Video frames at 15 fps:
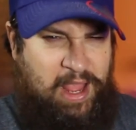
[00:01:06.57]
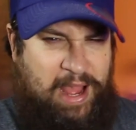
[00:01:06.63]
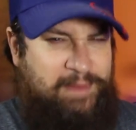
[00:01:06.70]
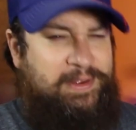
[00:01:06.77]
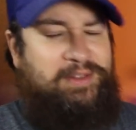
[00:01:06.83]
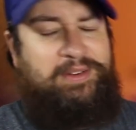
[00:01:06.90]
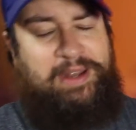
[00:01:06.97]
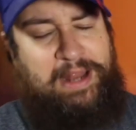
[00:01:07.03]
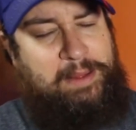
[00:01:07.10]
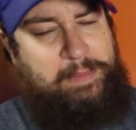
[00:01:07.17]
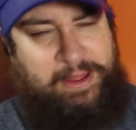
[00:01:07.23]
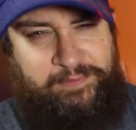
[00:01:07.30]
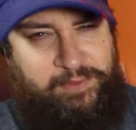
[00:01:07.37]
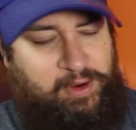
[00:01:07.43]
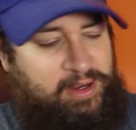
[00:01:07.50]
Obviously not
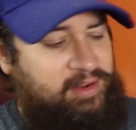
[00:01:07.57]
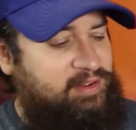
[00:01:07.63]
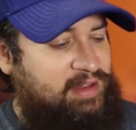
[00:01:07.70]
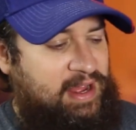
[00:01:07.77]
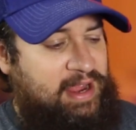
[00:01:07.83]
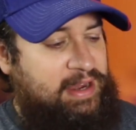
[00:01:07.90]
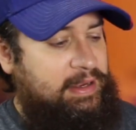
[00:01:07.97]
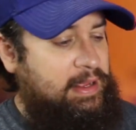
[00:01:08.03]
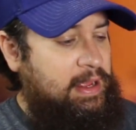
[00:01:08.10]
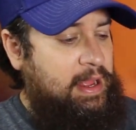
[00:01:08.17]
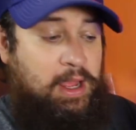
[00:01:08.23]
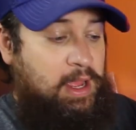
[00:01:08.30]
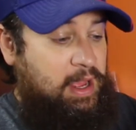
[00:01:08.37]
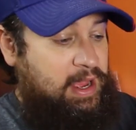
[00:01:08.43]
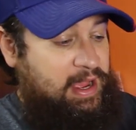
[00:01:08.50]
meant for inside.
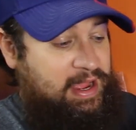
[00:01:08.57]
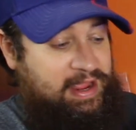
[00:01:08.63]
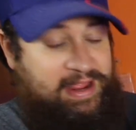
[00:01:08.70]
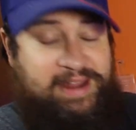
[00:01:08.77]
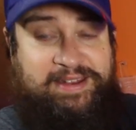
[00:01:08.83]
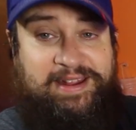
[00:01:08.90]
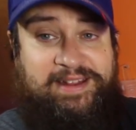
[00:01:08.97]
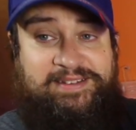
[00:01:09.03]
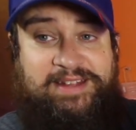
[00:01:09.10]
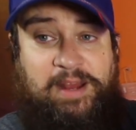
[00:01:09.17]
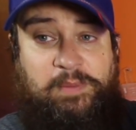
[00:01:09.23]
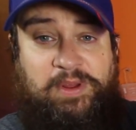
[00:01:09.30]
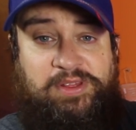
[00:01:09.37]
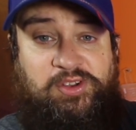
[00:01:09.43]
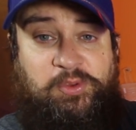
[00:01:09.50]
Uh, it does
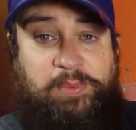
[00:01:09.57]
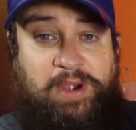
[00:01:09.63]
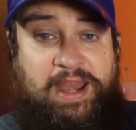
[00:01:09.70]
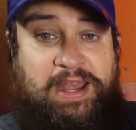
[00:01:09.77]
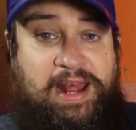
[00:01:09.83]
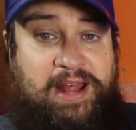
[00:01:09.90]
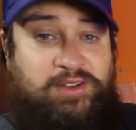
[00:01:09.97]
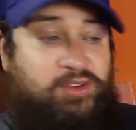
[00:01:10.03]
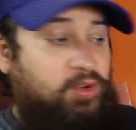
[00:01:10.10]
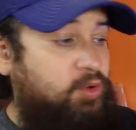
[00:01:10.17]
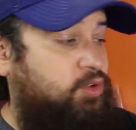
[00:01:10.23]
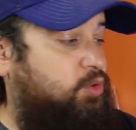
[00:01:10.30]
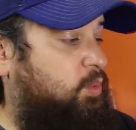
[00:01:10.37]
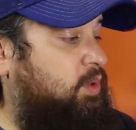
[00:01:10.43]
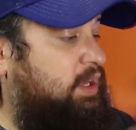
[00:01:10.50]
come with a spray nozzle,
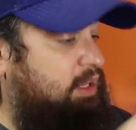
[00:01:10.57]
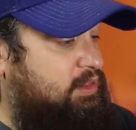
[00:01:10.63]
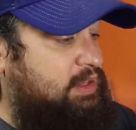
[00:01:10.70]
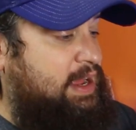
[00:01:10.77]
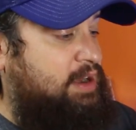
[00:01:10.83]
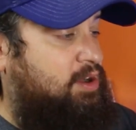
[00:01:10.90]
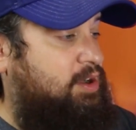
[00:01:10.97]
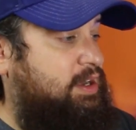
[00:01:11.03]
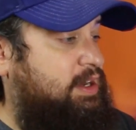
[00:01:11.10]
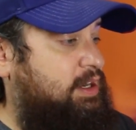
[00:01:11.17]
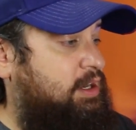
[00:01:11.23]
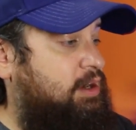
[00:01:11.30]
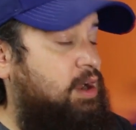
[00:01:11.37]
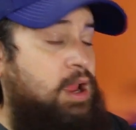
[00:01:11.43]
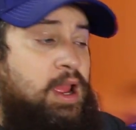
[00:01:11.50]
so we'll get that on
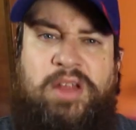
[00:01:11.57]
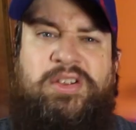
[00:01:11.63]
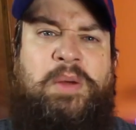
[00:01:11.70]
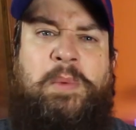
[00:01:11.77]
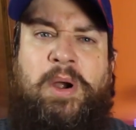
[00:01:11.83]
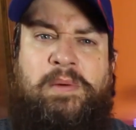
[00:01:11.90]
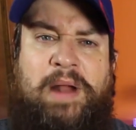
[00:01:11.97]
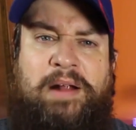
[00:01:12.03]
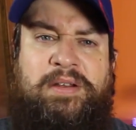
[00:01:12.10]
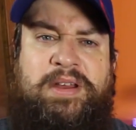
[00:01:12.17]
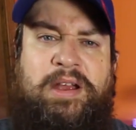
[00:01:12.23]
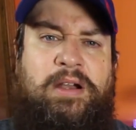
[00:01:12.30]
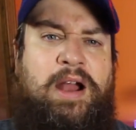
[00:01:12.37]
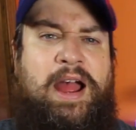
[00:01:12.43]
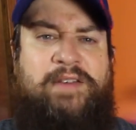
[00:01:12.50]
here. Somewhere around
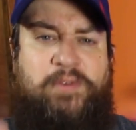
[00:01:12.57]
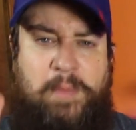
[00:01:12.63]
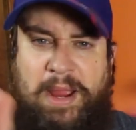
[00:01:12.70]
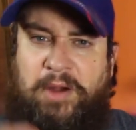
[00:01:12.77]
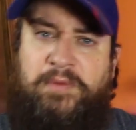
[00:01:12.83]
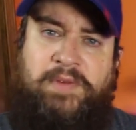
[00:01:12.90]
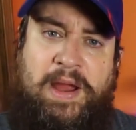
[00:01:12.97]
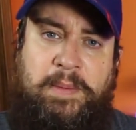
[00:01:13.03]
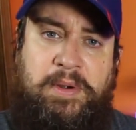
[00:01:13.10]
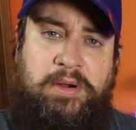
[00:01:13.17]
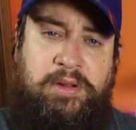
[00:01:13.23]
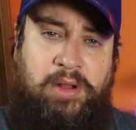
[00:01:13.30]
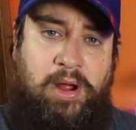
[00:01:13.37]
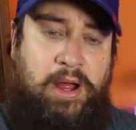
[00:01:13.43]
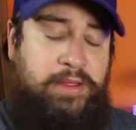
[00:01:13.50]
here, I have a microfiber
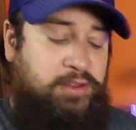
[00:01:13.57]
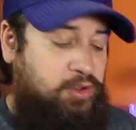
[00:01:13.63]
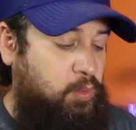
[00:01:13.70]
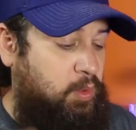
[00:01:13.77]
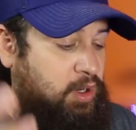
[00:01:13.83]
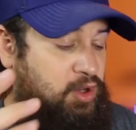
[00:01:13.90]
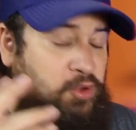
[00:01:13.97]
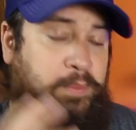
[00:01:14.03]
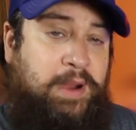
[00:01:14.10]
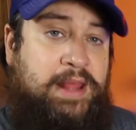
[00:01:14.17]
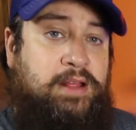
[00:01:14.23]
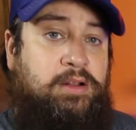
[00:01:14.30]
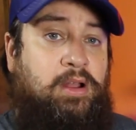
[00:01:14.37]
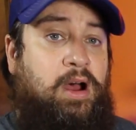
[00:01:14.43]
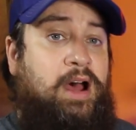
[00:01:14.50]
cloth, so we're going to spray
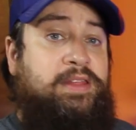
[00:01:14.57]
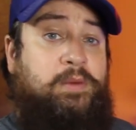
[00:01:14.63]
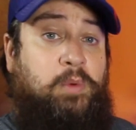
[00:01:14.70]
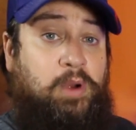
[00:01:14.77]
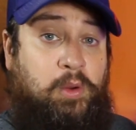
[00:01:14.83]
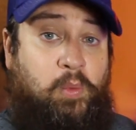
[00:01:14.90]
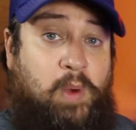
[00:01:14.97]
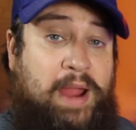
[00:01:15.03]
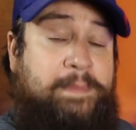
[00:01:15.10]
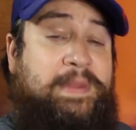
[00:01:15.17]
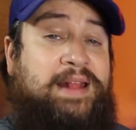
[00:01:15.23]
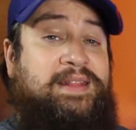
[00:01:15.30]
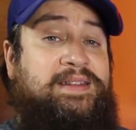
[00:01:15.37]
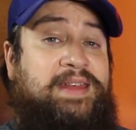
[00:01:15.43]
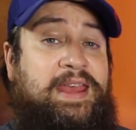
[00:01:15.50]
the cloth and we're going to wipe
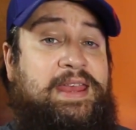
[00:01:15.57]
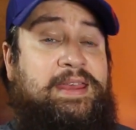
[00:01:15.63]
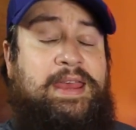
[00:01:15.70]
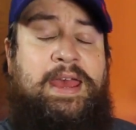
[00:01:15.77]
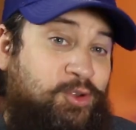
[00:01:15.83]
down the tank.